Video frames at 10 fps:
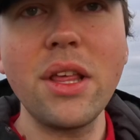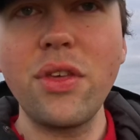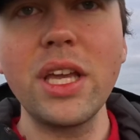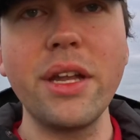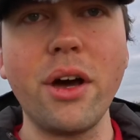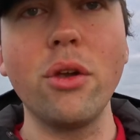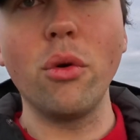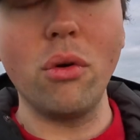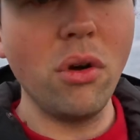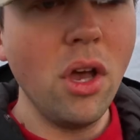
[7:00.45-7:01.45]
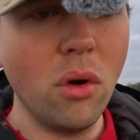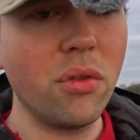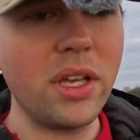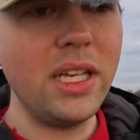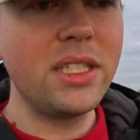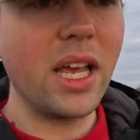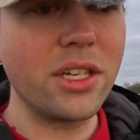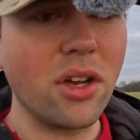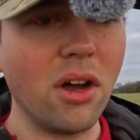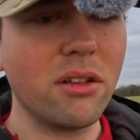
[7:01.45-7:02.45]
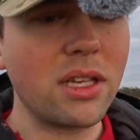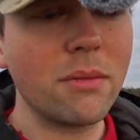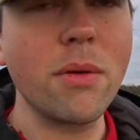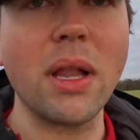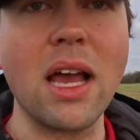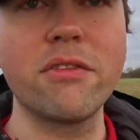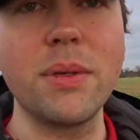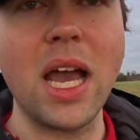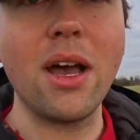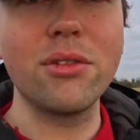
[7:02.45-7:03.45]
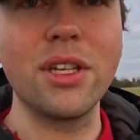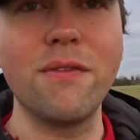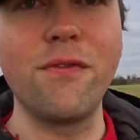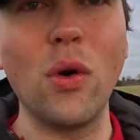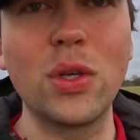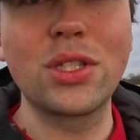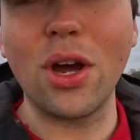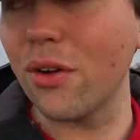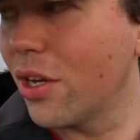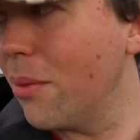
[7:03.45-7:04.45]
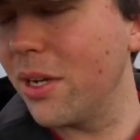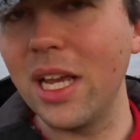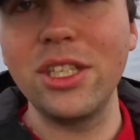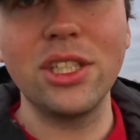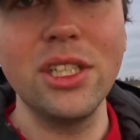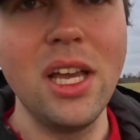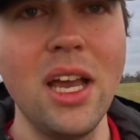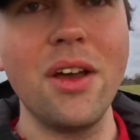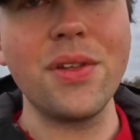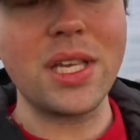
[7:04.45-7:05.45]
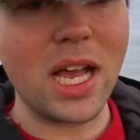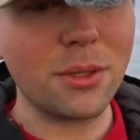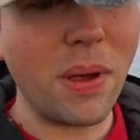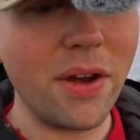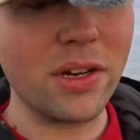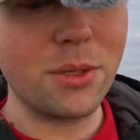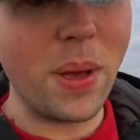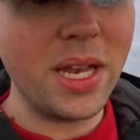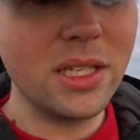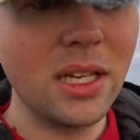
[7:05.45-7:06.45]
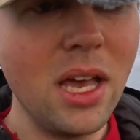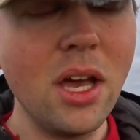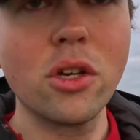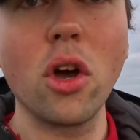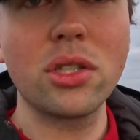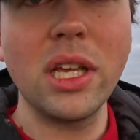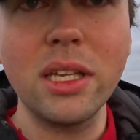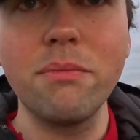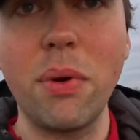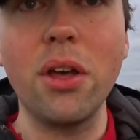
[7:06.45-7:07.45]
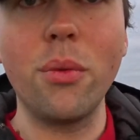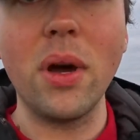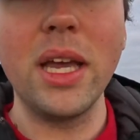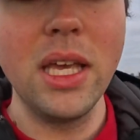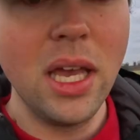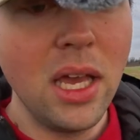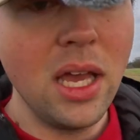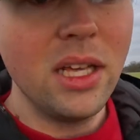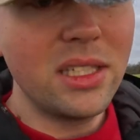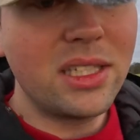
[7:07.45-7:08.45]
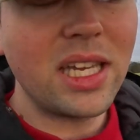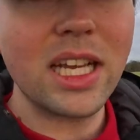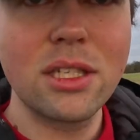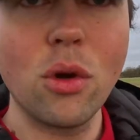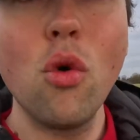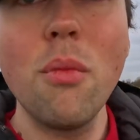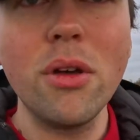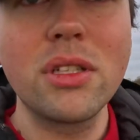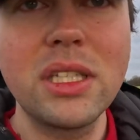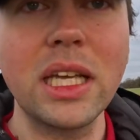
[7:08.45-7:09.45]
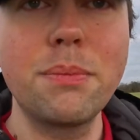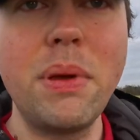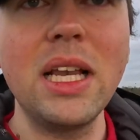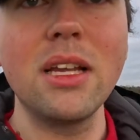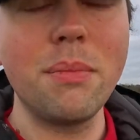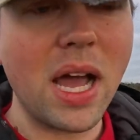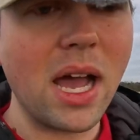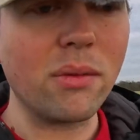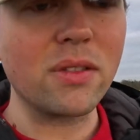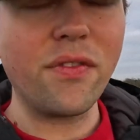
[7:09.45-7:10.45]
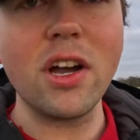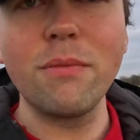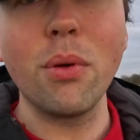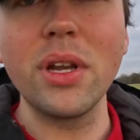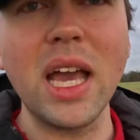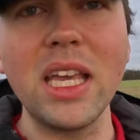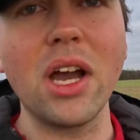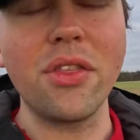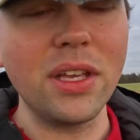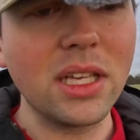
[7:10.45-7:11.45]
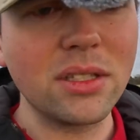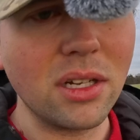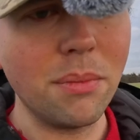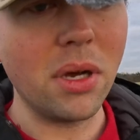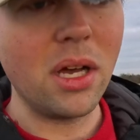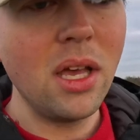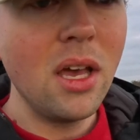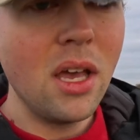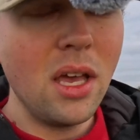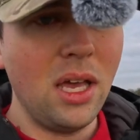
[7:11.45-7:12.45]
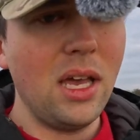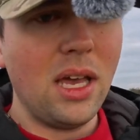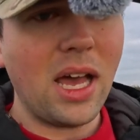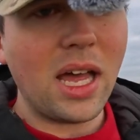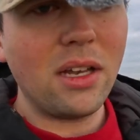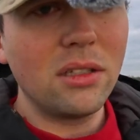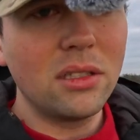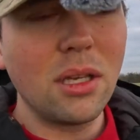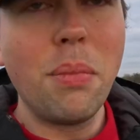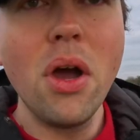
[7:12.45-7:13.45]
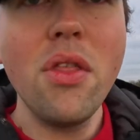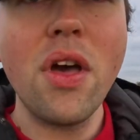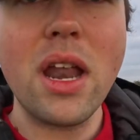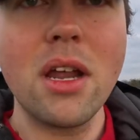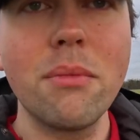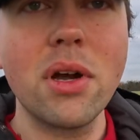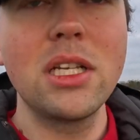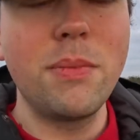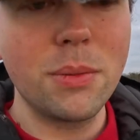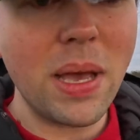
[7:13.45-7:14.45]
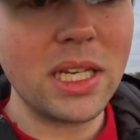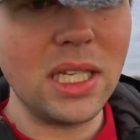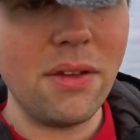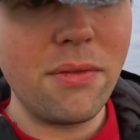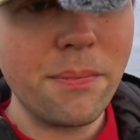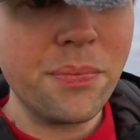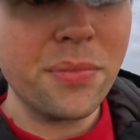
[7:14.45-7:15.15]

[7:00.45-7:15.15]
anything in our law or the ECHR say that people have to be housed in 4-star accommodation at the taxpayer expense, costing, by the way, almost £6 billion, 5.8 I think is the number. And to put that number into perspective,